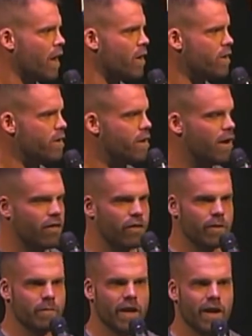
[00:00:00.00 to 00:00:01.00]

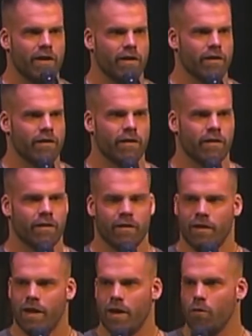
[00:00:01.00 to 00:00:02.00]
Nothing mattered.
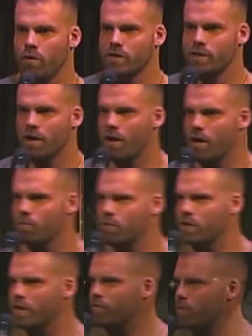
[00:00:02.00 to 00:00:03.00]
It was
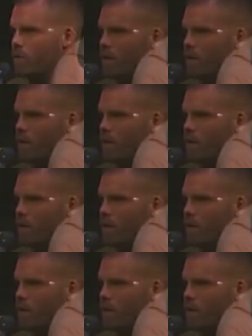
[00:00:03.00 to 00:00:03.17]
unbelievable.